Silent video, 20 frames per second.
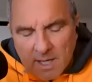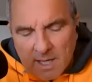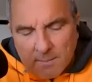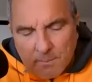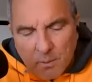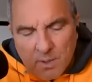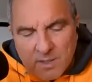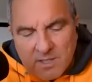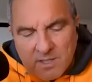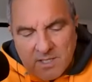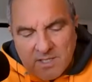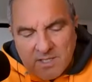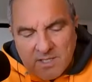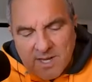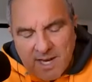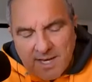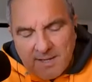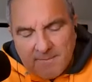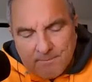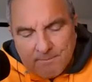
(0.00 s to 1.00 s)
Boise
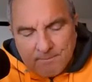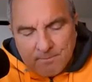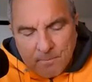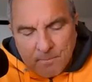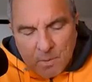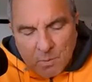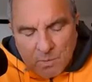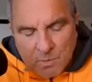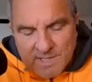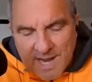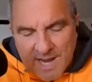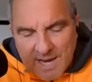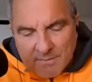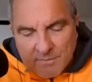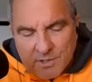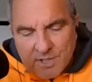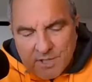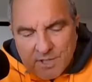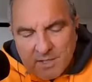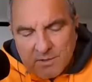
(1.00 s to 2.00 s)
State was
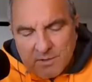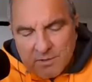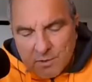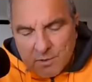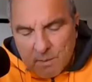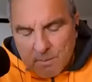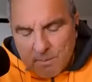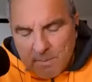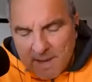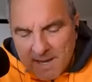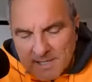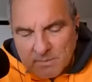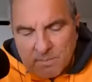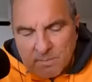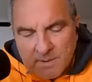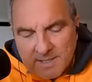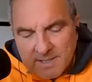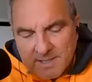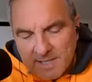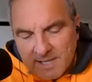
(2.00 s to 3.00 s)
averaging 30 pass
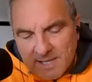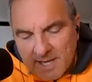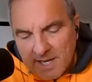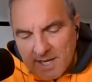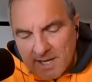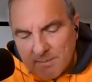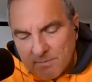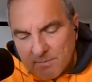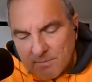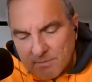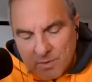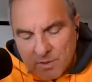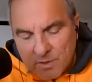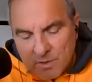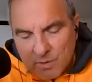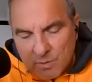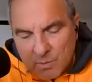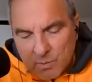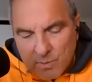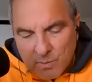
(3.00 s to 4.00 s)
plays a game,
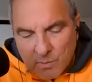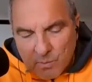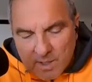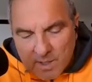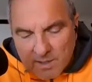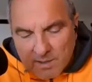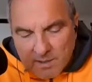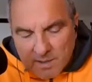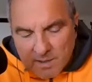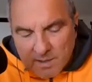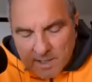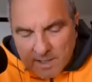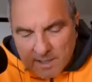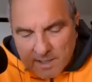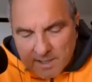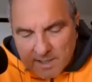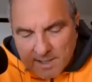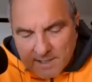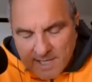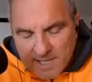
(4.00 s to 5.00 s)
33 run
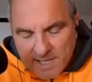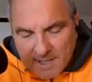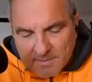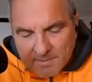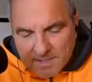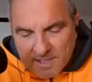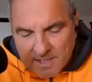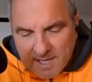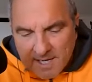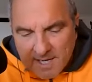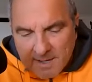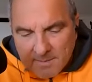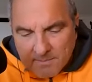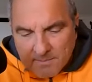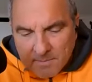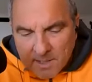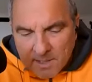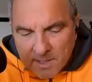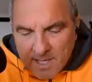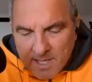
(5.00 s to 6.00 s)
attempts a
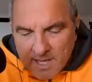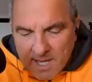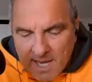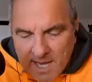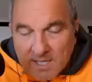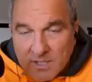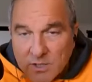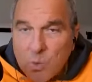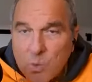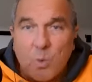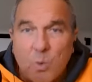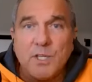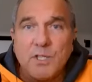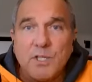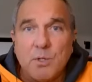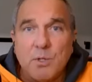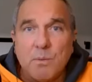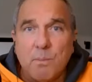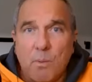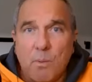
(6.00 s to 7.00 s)
game, and
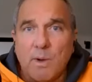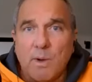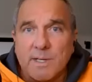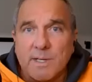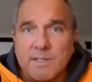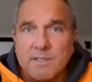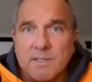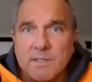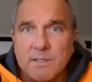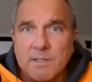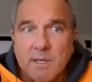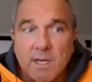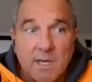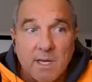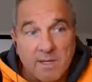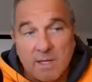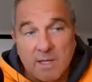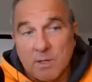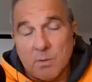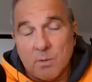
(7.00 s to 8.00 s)
22 points.
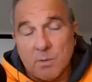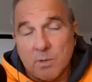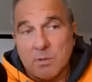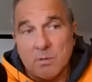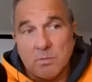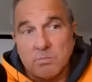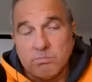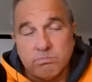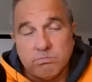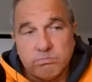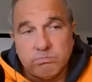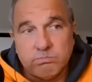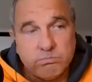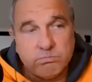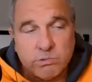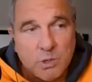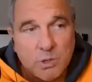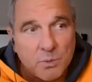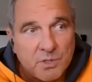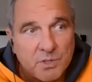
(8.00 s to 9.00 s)
And they were
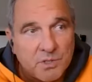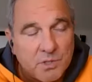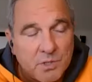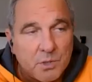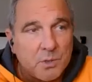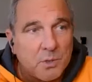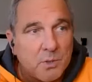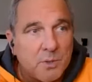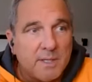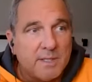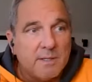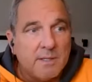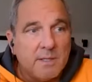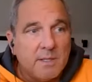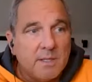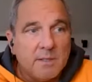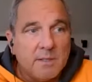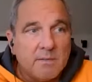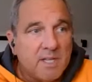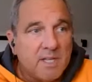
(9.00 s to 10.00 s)
2-2 and
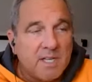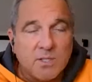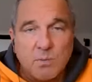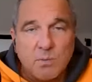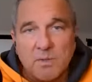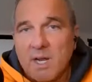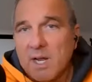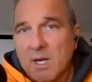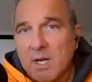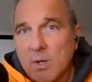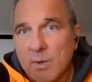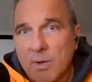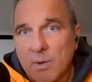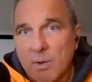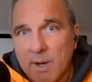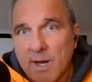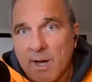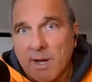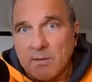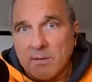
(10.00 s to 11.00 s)
things were not going
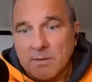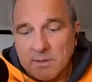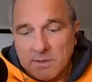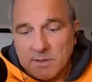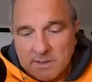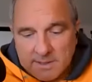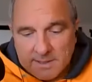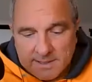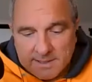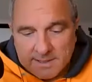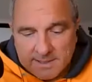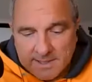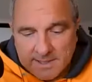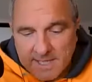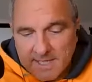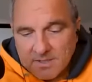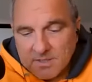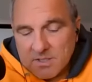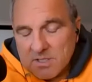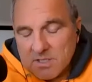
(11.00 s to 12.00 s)
well.
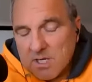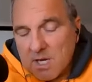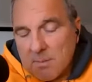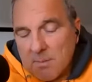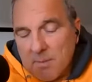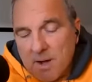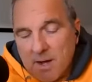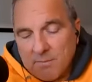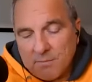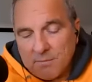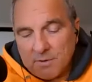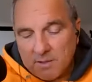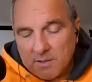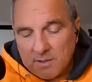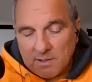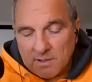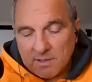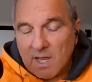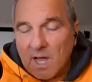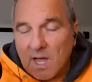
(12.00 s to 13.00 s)
They had just come off a
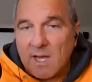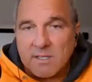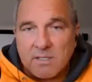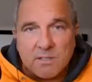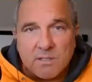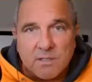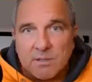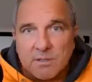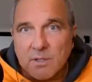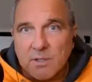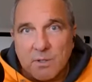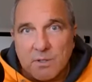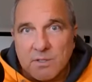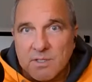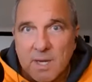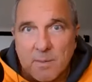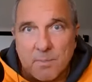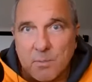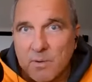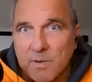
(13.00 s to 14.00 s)
loss to
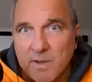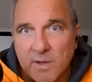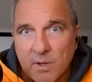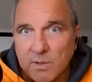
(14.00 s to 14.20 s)
UTEP where they